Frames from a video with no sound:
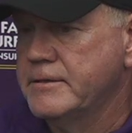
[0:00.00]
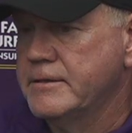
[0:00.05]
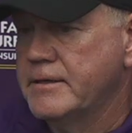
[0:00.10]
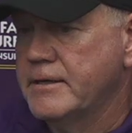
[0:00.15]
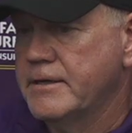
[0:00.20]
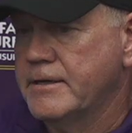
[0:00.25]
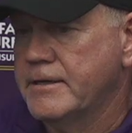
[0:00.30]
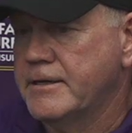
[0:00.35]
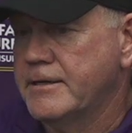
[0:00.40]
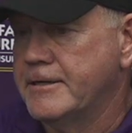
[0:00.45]

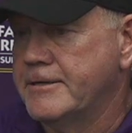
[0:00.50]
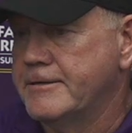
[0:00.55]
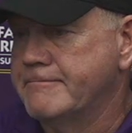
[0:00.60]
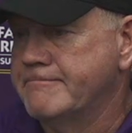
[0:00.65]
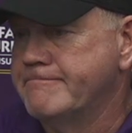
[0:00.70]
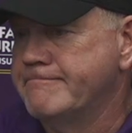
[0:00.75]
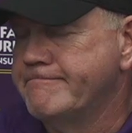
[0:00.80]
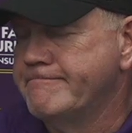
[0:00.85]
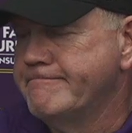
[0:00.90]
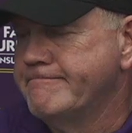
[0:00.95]
I
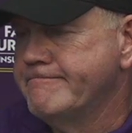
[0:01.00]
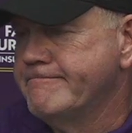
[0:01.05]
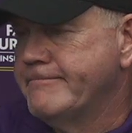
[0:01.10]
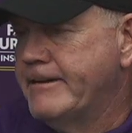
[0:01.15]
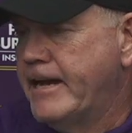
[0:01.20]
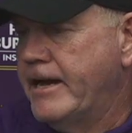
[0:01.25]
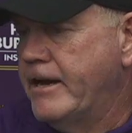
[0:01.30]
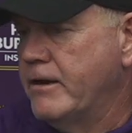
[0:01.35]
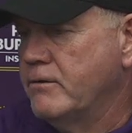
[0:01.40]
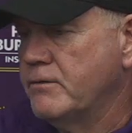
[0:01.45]

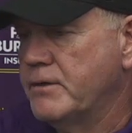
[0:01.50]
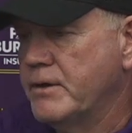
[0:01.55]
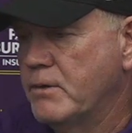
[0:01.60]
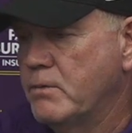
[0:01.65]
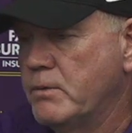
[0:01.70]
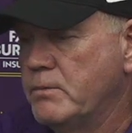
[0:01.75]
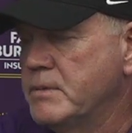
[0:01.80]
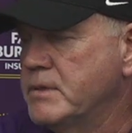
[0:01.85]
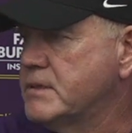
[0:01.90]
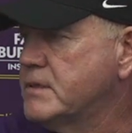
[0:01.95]
don't think
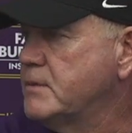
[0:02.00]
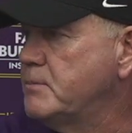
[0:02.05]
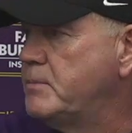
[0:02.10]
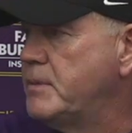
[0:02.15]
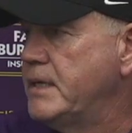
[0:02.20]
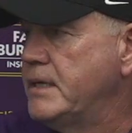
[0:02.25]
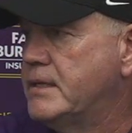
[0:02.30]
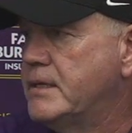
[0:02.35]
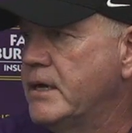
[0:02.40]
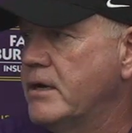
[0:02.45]
we miss a
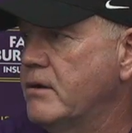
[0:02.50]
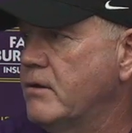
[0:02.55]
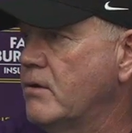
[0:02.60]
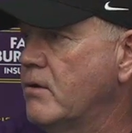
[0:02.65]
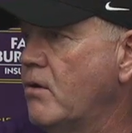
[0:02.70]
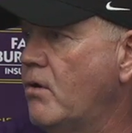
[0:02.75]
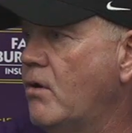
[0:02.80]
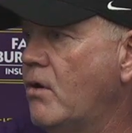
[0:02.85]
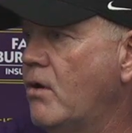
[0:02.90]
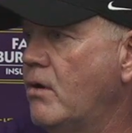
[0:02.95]
beat there at
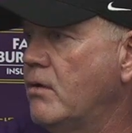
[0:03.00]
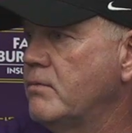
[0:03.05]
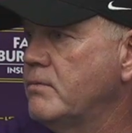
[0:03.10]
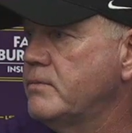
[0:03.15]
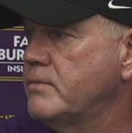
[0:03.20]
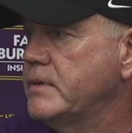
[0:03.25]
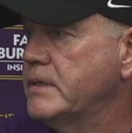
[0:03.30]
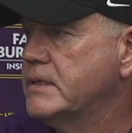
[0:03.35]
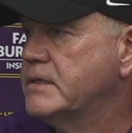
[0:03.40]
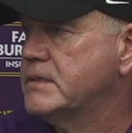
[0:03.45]
all.
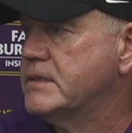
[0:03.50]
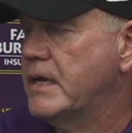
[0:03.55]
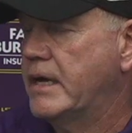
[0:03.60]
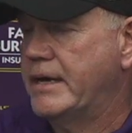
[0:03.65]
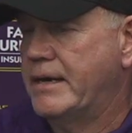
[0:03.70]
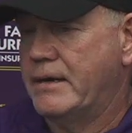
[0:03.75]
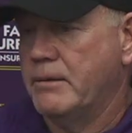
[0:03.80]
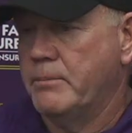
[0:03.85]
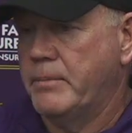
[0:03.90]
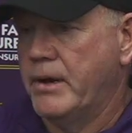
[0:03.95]

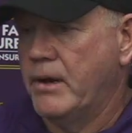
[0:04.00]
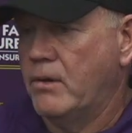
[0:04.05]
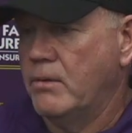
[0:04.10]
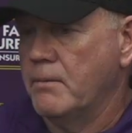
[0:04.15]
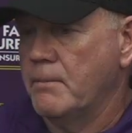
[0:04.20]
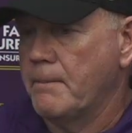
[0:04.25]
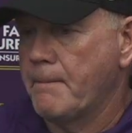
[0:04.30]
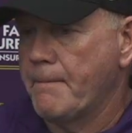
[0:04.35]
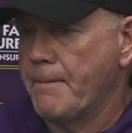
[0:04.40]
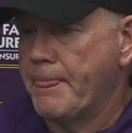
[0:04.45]
Excited
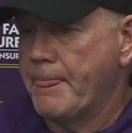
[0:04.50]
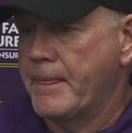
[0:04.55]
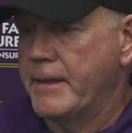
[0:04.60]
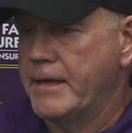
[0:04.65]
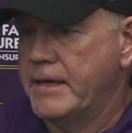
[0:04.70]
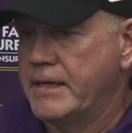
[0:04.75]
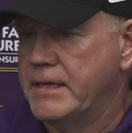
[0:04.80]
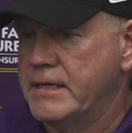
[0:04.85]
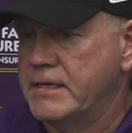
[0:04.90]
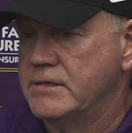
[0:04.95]
about
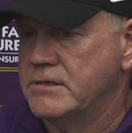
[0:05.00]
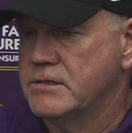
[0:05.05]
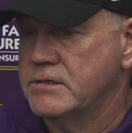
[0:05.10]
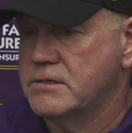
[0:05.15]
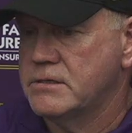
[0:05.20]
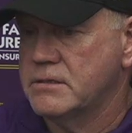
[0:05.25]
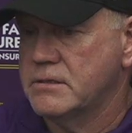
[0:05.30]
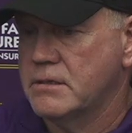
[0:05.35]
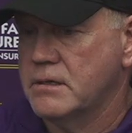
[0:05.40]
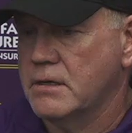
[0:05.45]

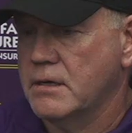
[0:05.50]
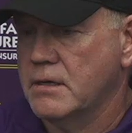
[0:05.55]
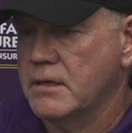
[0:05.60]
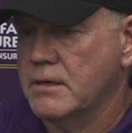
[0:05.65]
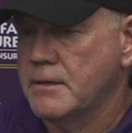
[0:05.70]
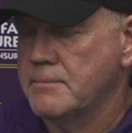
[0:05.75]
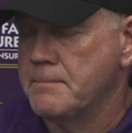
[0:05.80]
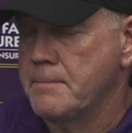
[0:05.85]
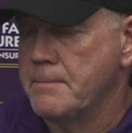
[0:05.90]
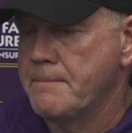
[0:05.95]
his
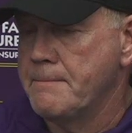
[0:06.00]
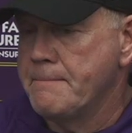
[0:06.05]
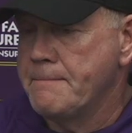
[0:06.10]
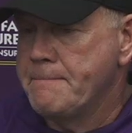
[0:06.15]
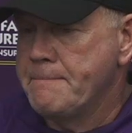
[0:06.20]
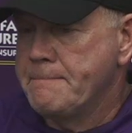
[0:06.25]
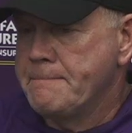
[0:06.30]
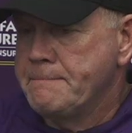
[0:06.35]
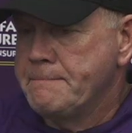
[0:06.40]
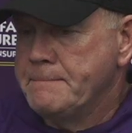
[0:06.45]

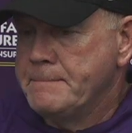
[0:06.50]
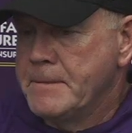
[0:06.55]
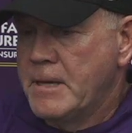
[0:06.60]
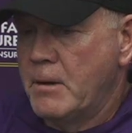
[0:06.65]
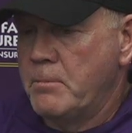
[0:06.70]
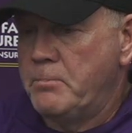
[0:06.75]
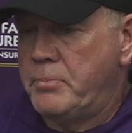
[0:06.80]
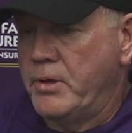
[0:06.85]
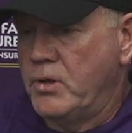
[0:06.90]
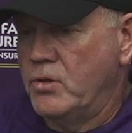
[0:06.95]

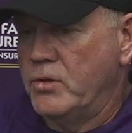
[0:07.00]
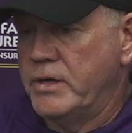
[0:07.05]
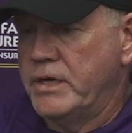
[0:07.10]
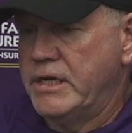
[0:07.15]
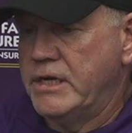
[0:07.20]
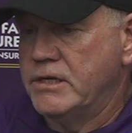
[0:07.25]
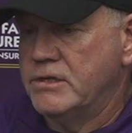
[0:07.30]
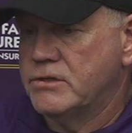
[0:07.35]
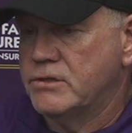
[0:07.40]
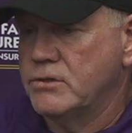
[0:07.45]

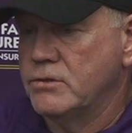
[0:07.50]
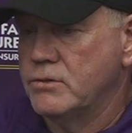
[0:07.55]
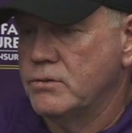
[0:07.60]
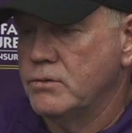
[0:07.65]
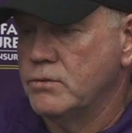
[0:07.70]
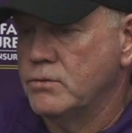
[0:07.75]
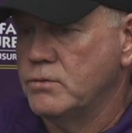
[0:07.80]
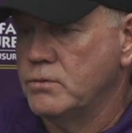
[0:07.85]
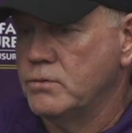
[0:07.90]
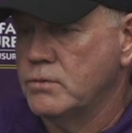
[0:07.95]
ability
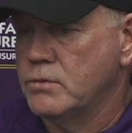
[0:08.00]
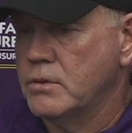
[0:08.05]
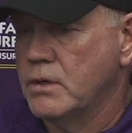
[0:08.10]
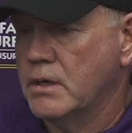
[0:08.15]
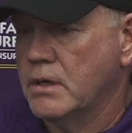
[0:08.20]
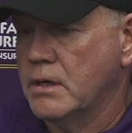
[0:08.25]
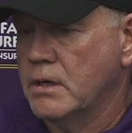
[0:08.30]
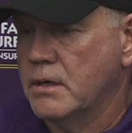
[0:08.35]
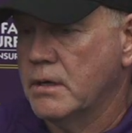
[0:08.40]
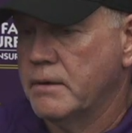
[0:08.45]

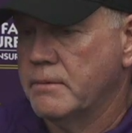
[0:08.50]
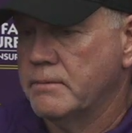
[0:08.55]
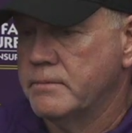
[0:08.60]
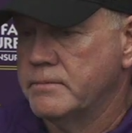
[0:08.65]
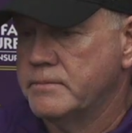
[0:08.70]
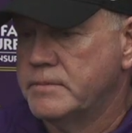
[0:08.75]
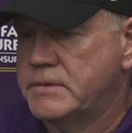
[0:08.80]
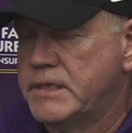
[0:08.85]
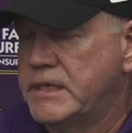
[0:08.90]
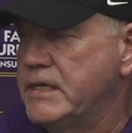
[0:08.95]

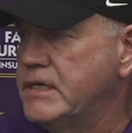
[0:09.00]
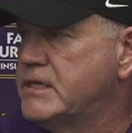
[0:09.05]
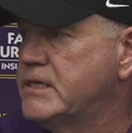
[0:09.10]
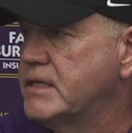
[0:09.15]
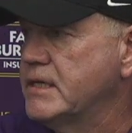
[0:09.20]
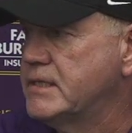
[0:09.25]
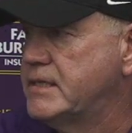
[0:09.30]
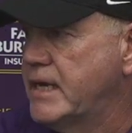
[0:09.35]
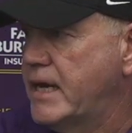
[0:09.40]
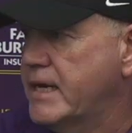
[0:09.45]
to teach
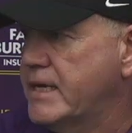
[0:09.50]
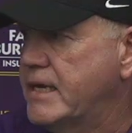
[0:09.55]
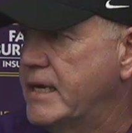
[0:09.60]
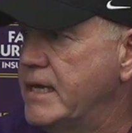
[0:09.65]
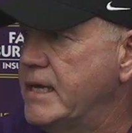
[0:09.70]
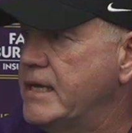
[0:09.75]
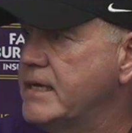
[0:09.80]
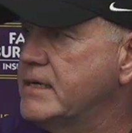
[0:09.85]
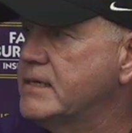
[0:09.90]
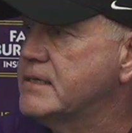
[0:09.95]
the
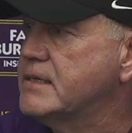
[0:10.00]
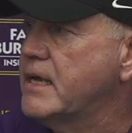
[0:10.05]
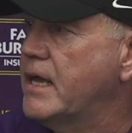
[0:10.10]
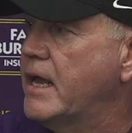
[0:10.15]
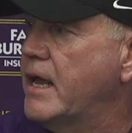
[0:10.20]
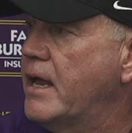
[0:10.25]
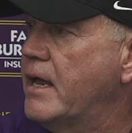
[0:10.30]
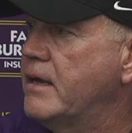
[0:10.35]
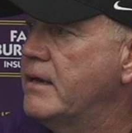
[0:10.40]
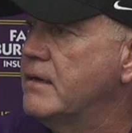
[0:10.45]
techniques,
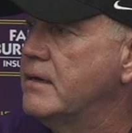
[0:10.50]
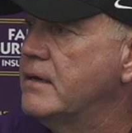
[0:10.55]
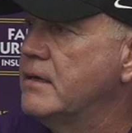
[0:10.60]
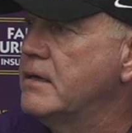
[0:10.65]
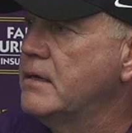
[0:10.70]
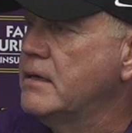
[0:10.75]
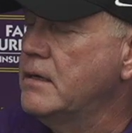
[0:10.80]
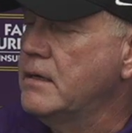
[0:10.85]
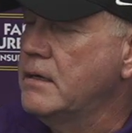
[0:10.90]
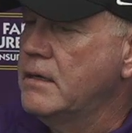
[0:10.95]
and
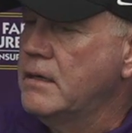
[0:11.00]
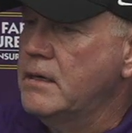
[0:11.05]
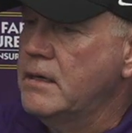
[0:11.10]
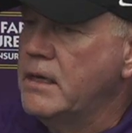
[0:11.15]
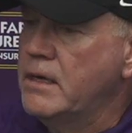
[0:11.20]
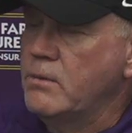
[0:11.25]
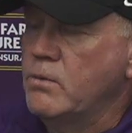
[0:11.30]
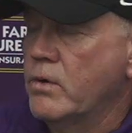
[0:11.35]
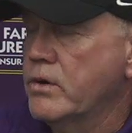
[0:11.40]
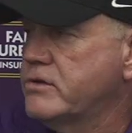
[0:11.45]

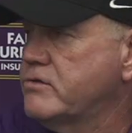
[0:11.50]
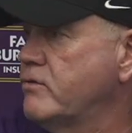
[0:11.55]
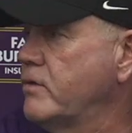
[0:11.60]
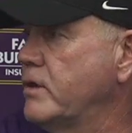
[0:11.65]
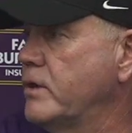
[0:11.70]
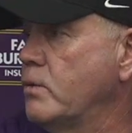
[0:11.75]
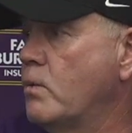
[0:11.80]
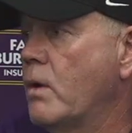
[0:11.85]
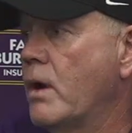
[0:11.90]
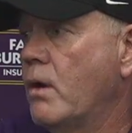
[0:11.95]
he works
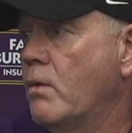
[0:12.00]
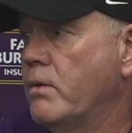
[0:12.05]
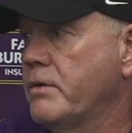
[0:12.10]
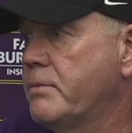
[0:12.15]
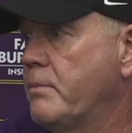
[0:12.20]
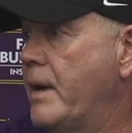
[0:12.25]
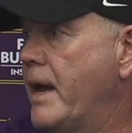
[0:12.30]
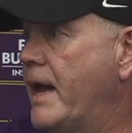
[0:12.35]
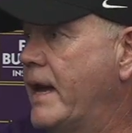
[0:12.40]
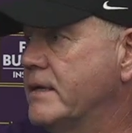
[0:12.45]
really well
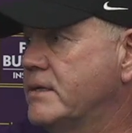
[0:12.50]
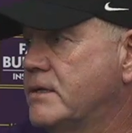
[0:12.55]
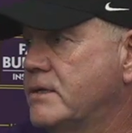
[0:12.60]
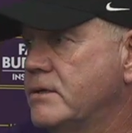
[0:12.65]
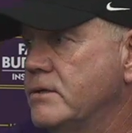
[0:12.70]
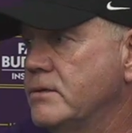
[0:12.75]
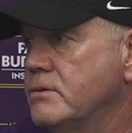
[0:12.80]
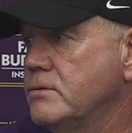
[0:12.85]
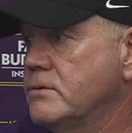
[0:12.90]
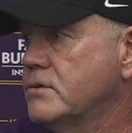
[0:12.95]
with Matt too.